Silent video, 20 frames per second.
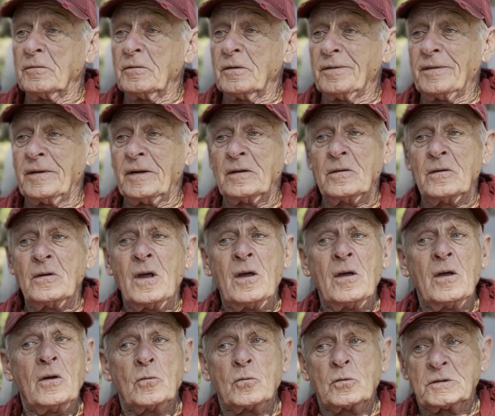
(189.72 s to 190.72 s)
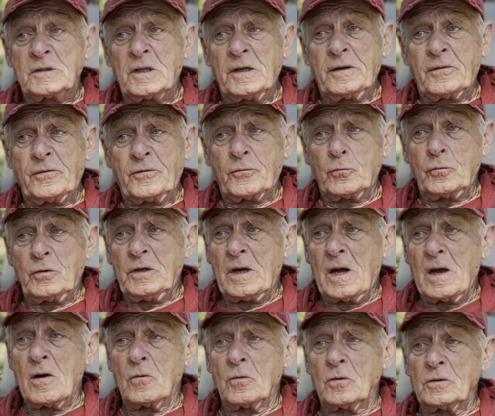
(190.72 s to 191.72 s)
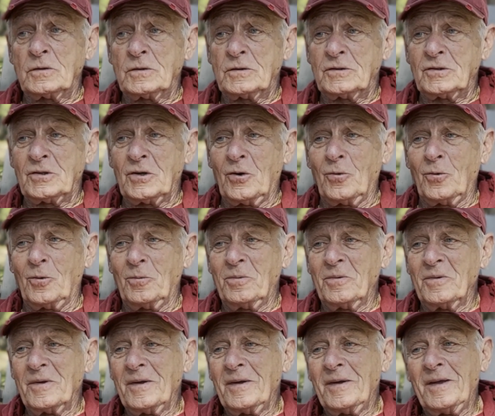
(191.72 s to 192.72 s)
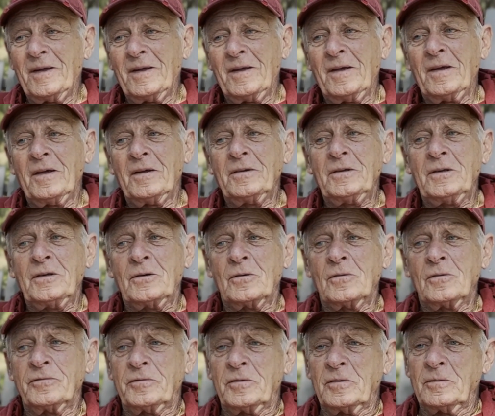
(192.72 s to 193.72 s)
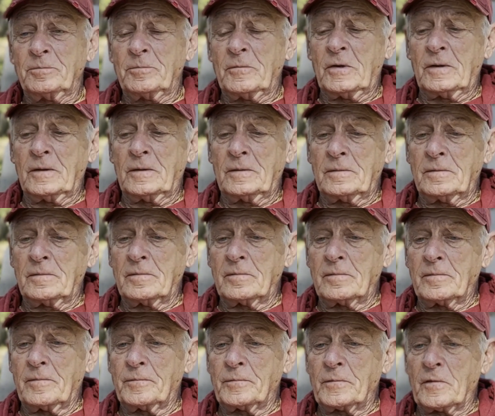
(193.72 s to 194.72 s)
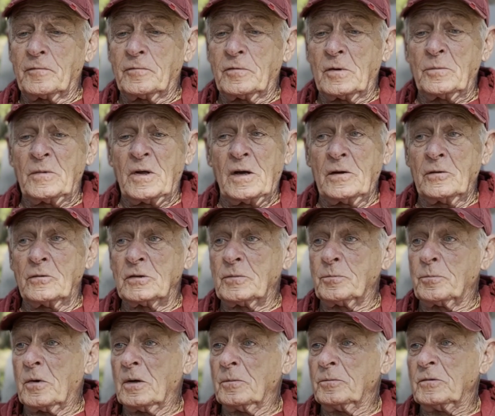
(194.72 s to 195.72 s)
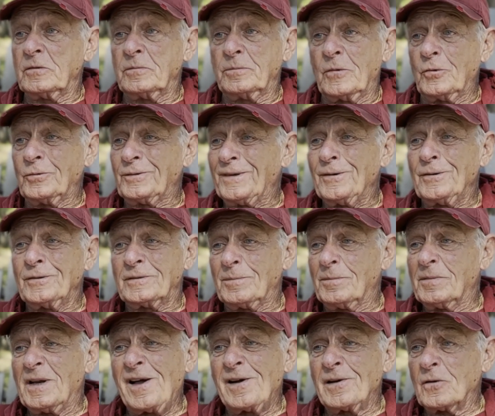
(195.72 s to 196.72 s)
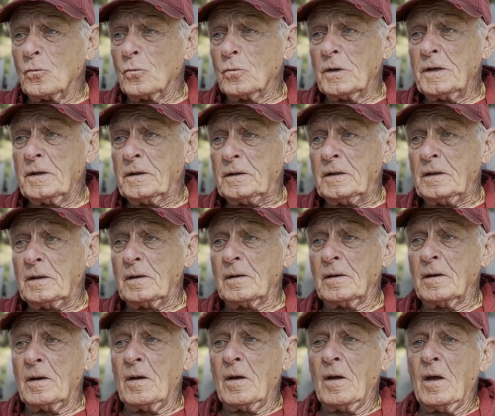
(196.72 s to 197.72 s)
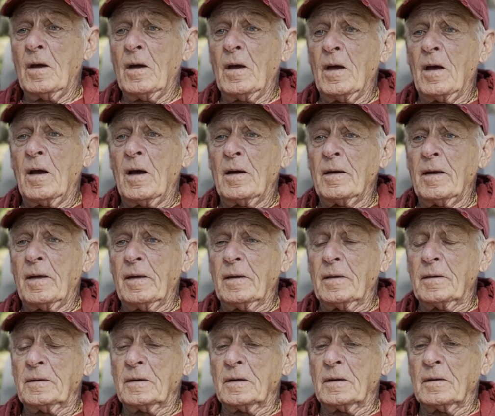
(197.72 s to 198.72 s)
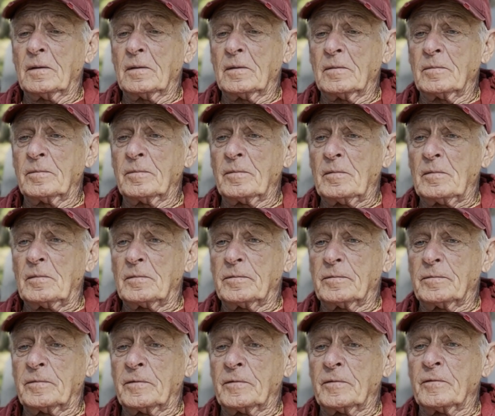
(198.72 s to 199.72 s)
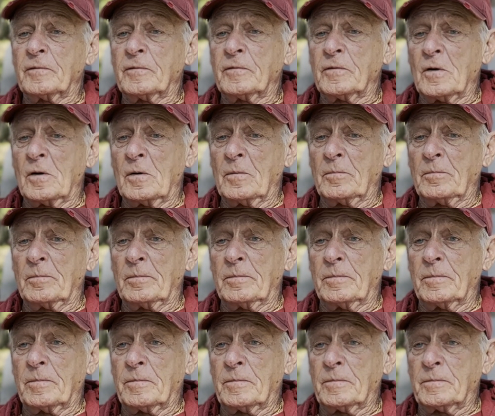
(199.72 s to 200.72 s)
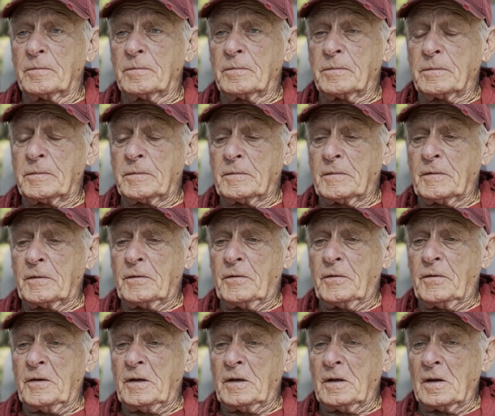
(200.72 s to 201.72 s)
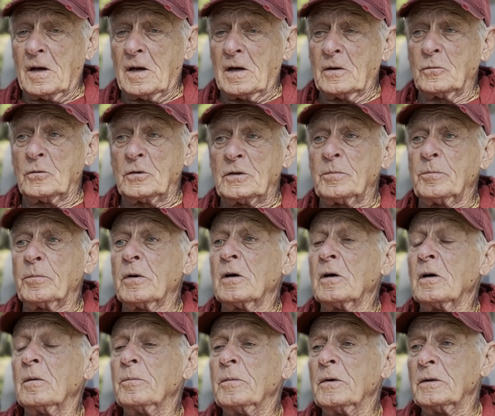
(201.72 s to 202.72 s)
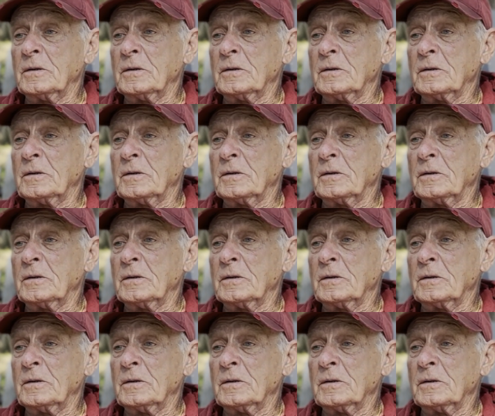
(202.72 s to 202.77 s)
everything, it was like 3 hours. So, you know, from Irish pub to the motel is a block away. And from the Irish pub